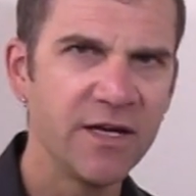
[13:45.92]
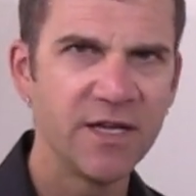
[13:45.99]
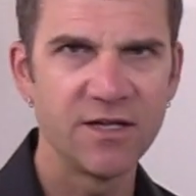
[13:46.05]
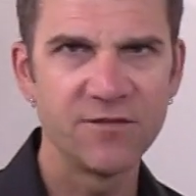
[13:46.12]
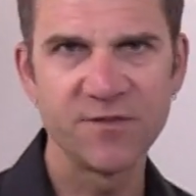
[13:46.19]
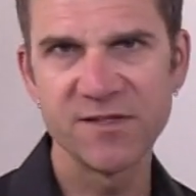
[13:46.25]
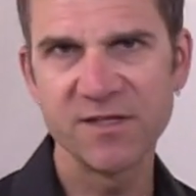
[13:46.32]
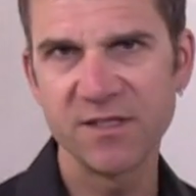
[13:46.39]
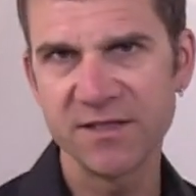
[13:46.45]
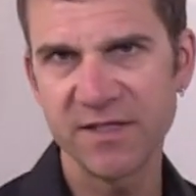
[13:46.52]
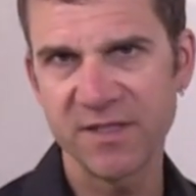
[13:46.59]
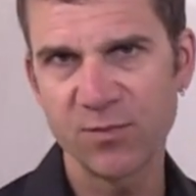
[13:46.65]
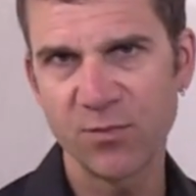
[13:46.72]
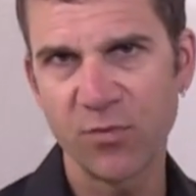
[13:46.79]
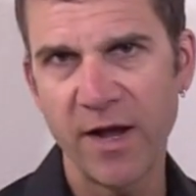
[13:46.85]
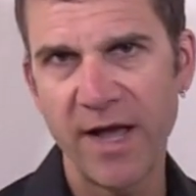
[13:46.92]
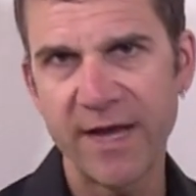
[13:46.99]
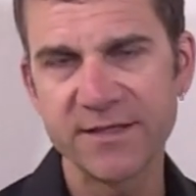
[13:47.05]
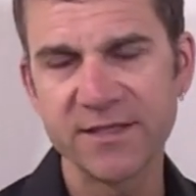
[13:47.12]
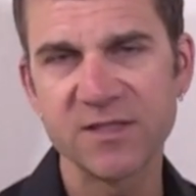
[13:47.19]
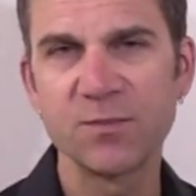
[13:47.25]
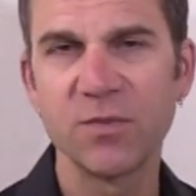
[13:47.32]
it facilitates
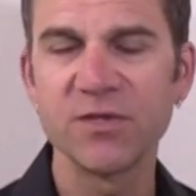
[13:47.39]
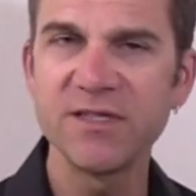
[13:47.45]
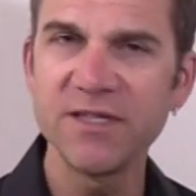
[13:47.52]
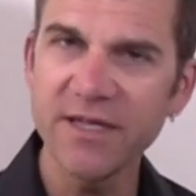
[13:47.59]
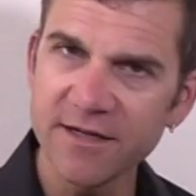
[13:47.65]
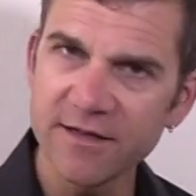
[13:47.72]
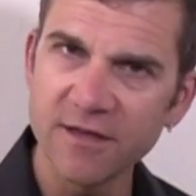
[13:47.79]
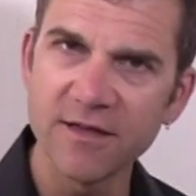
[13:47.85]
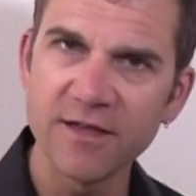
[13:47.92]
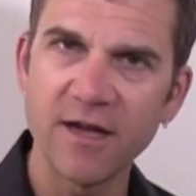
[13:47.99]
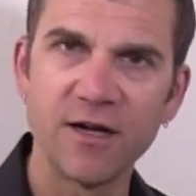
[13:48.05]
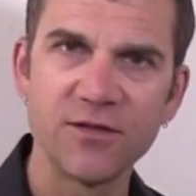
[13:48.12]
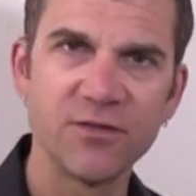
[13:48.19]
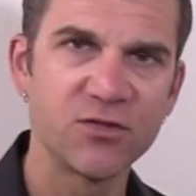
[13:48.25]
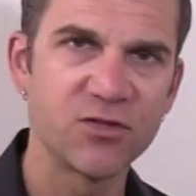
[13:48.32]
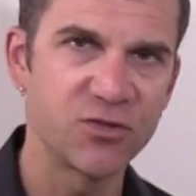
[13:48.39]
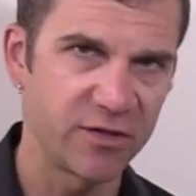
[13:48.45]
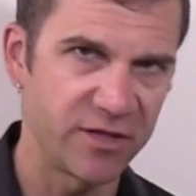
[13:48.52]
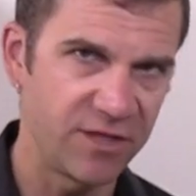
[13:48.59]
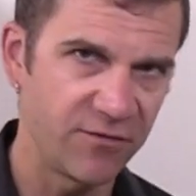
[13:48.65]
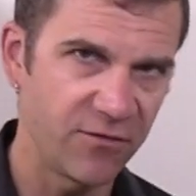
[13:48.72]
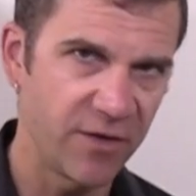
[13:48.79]
practice, particularly on those
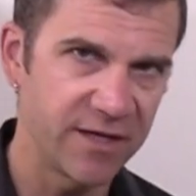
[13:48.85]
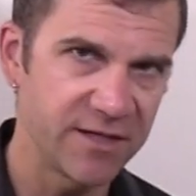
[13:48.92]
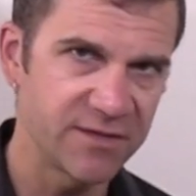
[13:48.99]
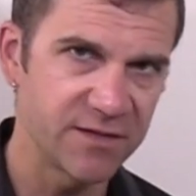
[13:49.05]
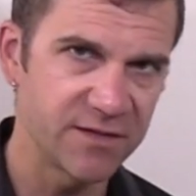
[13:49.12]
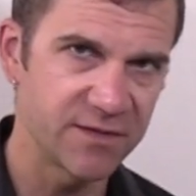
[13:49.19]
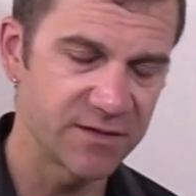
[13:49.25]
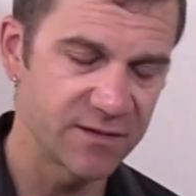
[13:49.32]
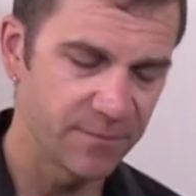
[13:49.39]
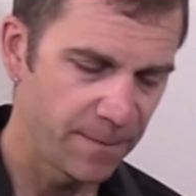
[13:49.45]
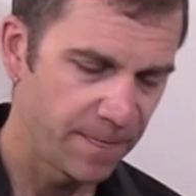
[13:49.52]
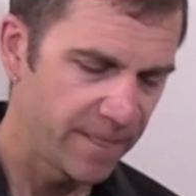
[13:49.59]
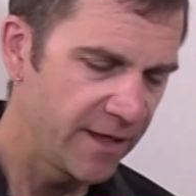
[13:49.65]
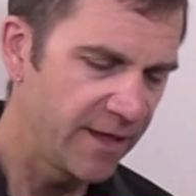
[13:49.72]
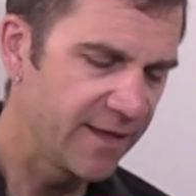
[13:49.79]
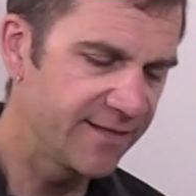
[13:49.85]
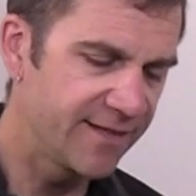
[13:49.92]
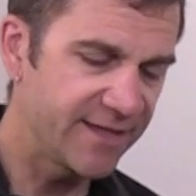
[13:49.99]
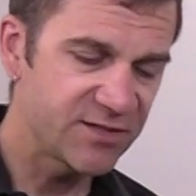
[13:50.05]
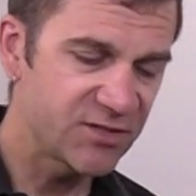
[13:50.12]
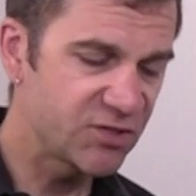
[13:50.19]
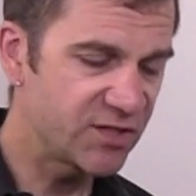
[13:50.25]
tricky phrases.
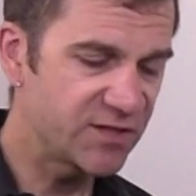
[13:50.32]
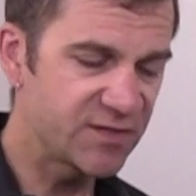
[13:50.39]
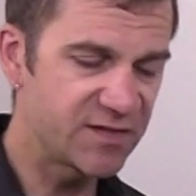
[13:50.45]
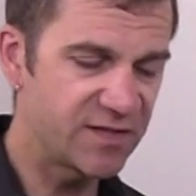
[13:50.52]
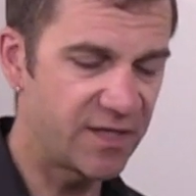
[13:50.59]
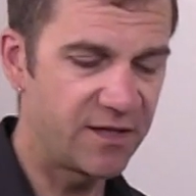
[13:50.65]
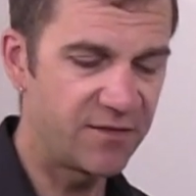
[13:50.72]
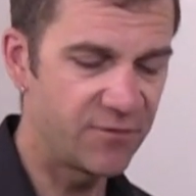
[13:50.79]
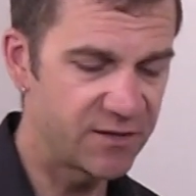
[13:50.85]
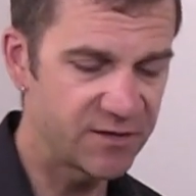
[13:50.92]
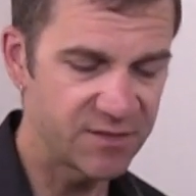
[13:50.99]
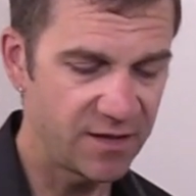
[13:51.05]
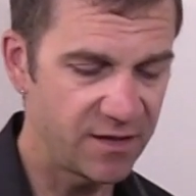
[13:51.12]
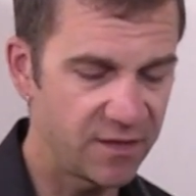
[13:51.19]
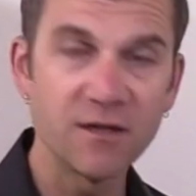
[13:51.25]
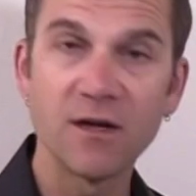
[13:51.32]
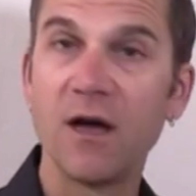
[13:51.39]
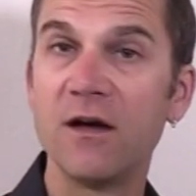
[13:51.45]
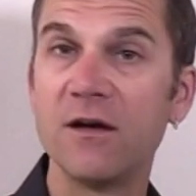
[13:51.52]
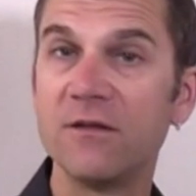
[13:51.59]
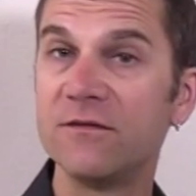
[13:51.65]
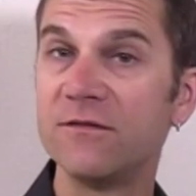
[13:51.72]
Let's just say, for the sake
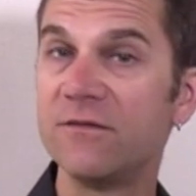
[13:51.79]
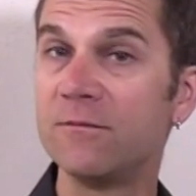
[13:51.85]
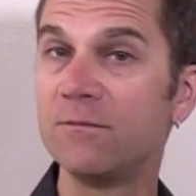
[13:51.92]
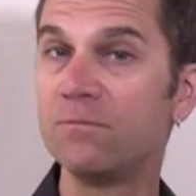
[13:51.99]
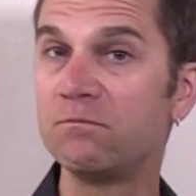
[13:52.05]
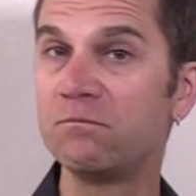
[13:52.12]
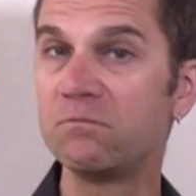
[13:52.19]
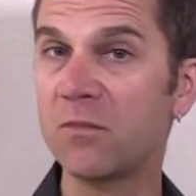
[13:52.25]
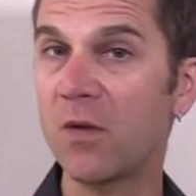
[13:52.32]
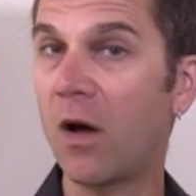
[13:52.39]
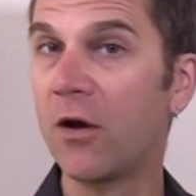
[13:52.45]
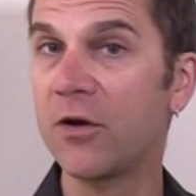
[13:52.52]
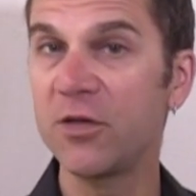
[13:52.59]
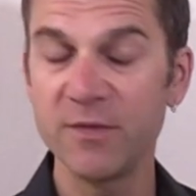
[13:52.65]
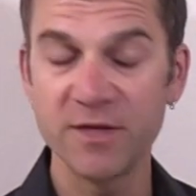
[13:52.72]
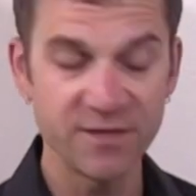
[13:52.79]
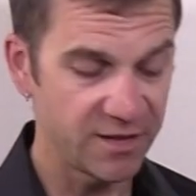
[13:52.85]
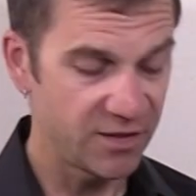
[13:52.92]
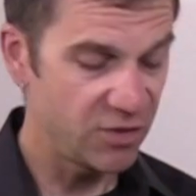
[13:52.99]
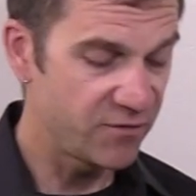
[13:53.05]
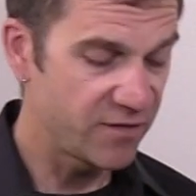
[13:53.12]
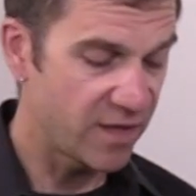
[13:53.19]
of argument, that
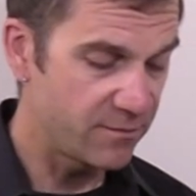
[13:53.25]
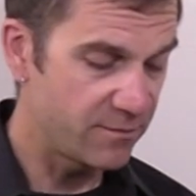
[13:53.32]
you've got a